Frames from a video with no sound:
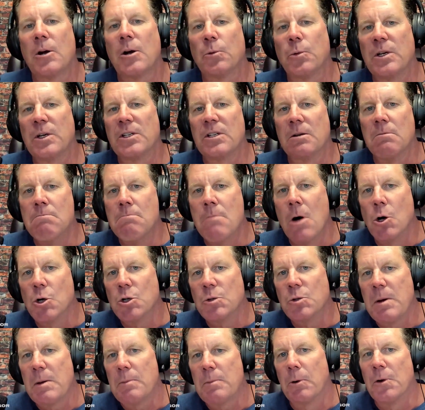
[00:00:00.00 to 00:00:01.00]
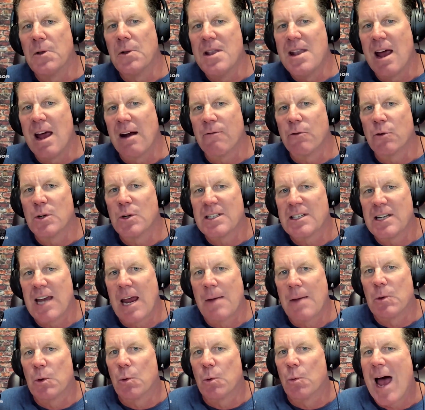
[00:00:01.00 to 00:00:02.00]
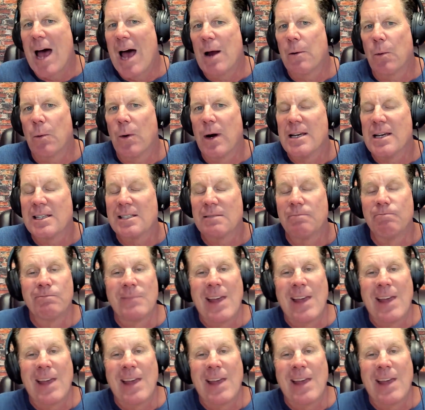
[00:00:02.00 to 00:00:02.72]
reason most people never escape the rat race